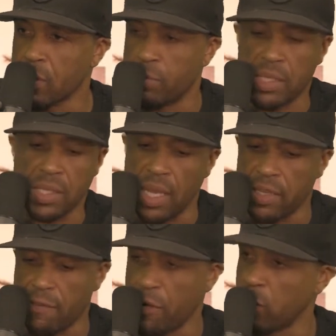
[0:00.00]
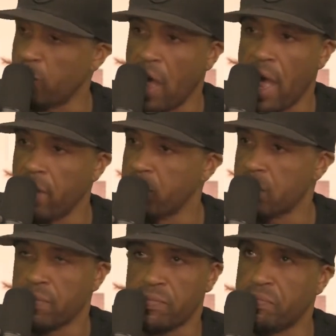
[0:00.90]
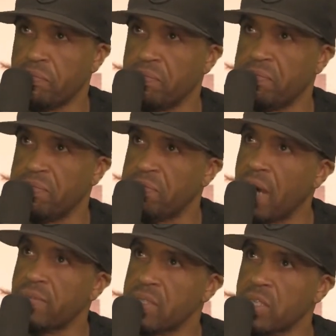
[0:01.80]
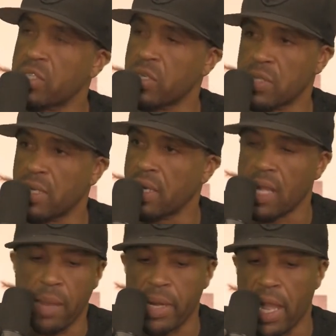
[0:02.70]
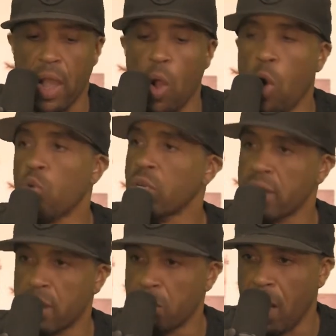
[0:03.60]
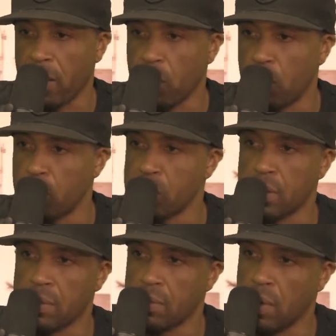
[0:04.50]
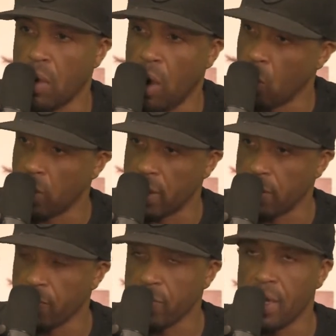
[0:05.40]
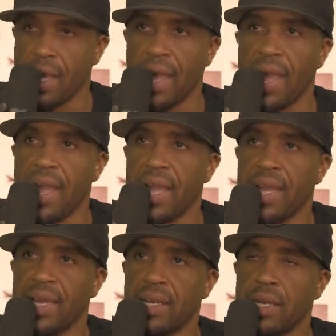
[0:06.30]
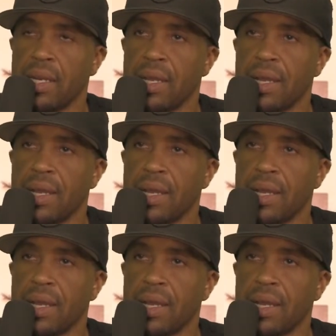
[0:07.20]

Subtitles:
Especially like the first 5 to 6 years I did comedy, I only did black rooms, only. And